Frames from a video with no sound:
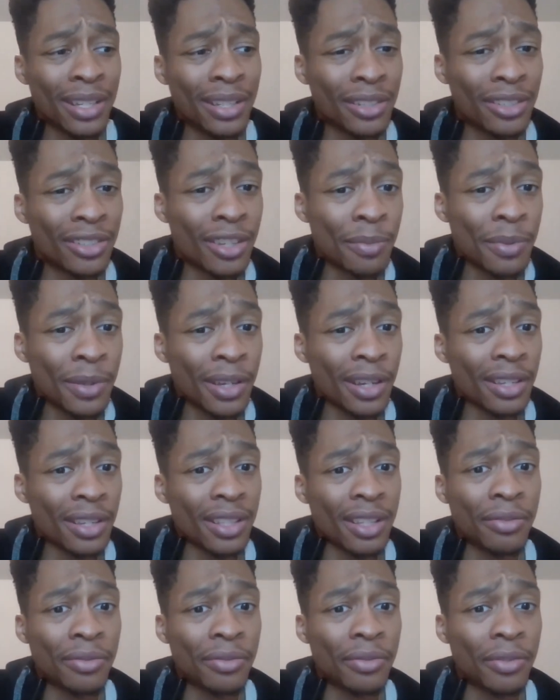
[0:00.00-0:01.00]
just because
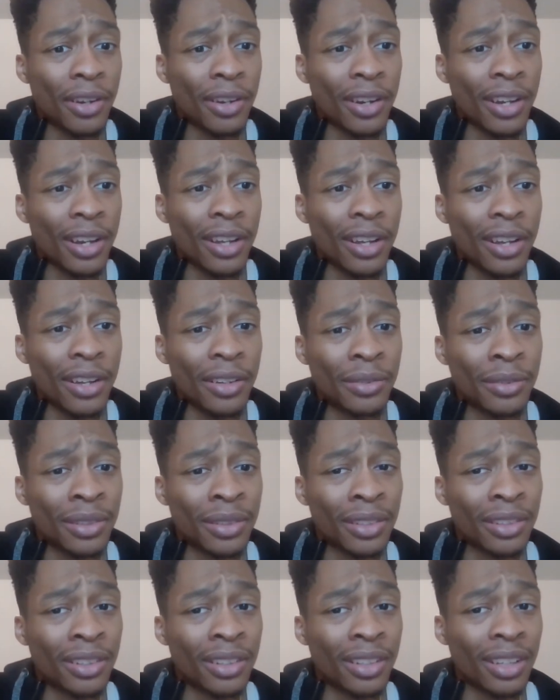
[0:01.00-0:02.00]
they figured out
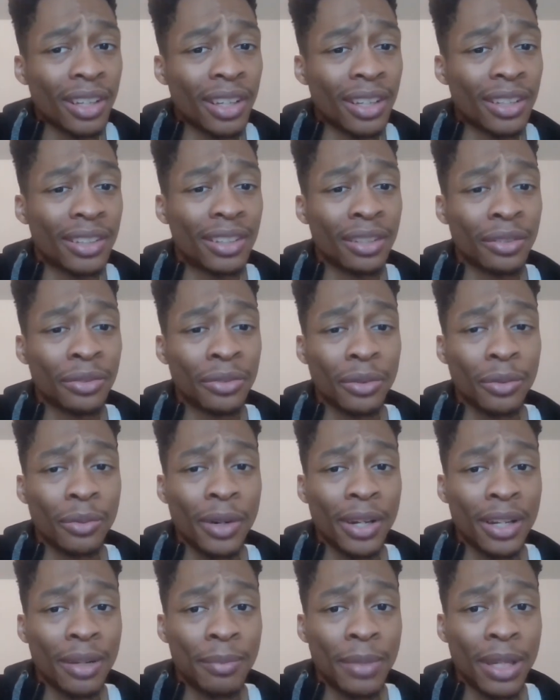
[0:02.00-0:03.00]
a different
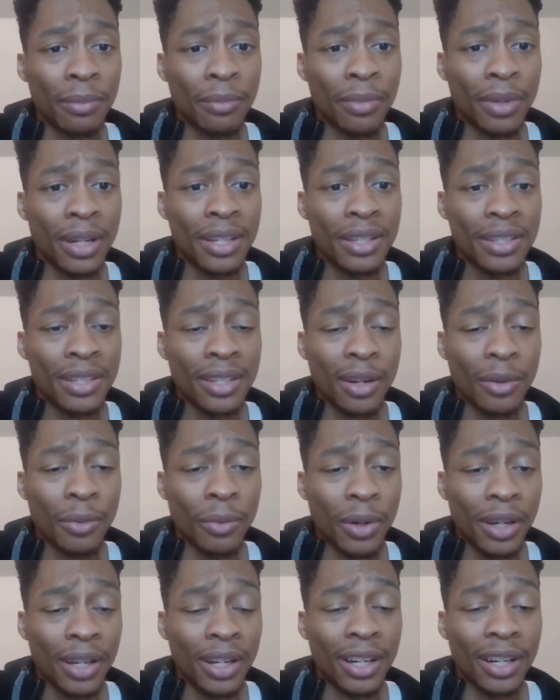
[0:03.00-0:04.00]
way to make money instead of
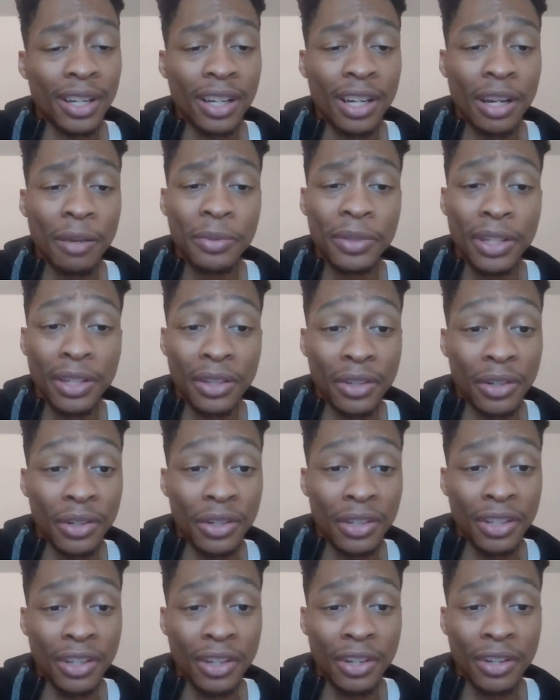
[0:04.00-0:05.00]
working at a company 30
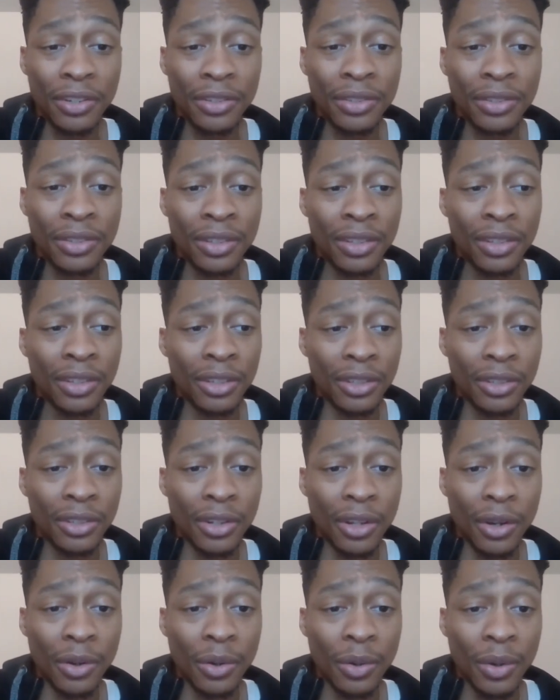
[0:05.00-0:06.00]
years,
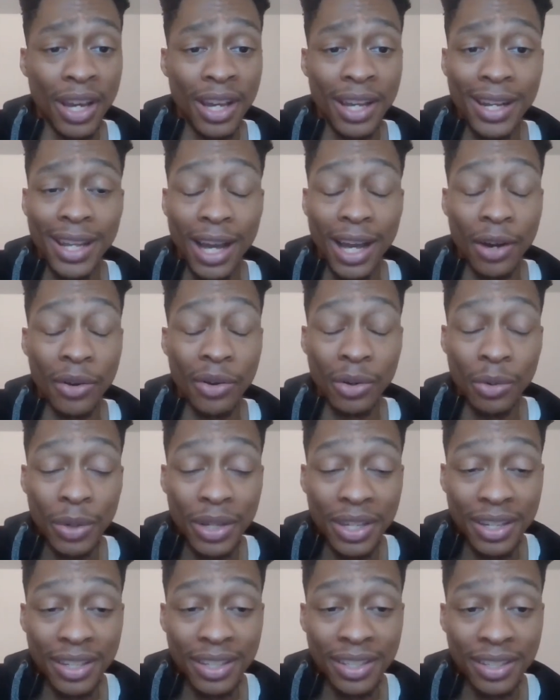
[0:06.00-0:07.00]
80-hour
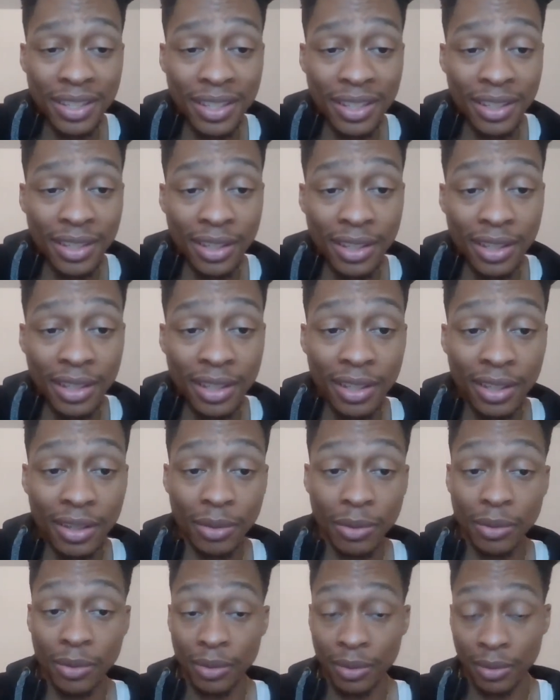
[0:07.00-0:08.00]
weeks,
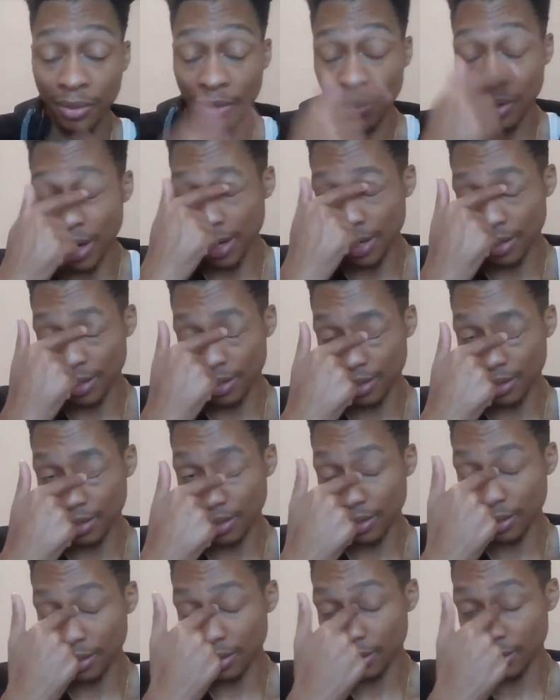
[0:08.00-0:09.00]
right?
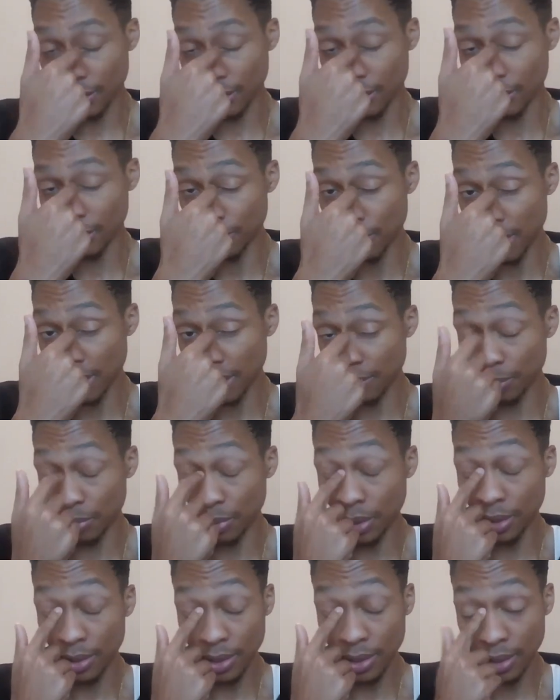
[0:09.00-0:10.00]
Making
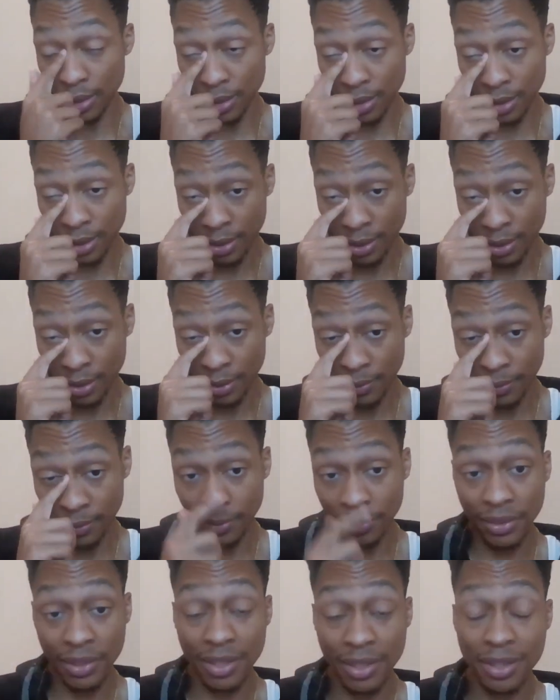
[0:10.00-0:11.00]
peanuts
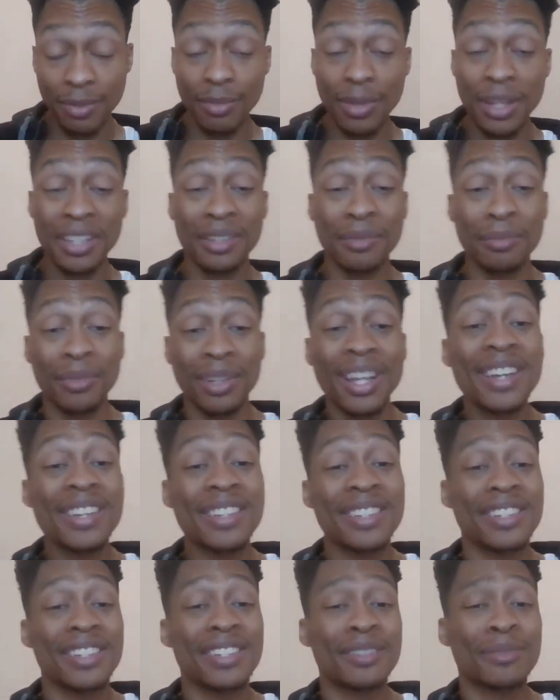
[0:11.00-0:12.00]
doesn't make them
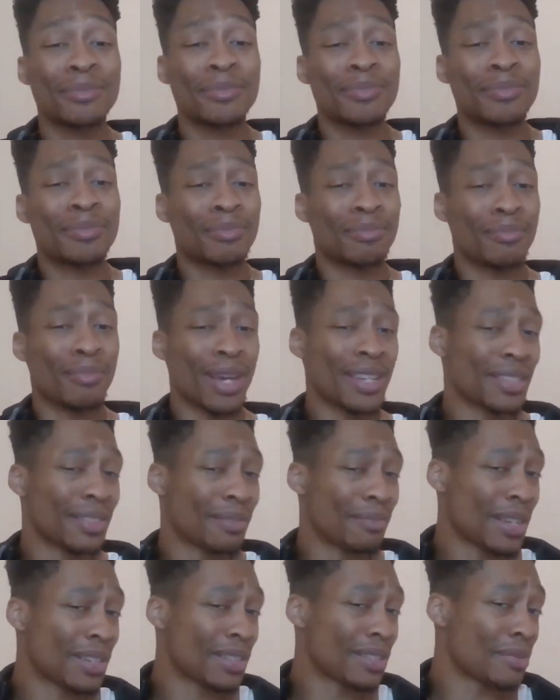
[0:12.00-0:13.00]
lazy.
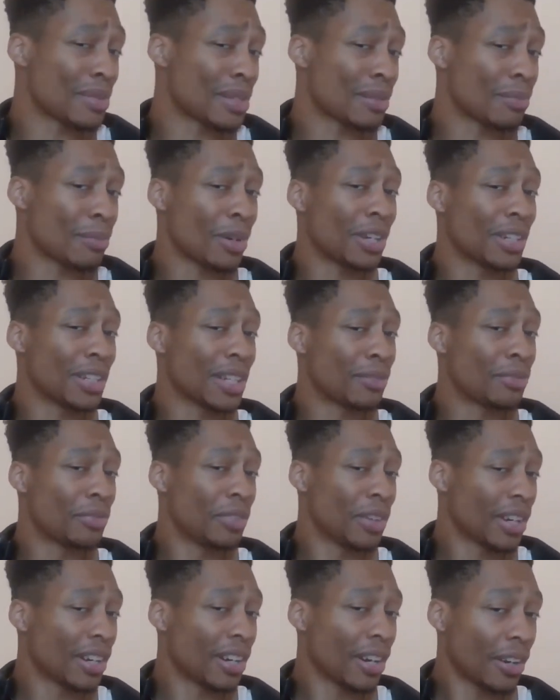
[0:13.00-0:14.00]
It makes them smart. They
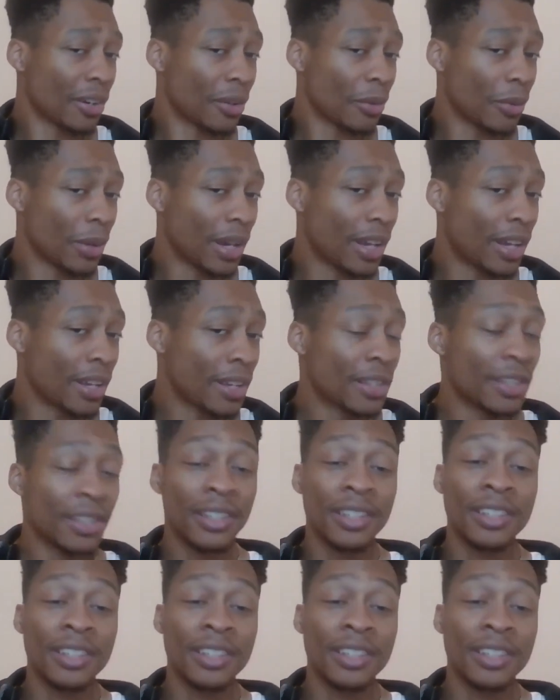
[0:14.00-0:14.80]
figured out a way.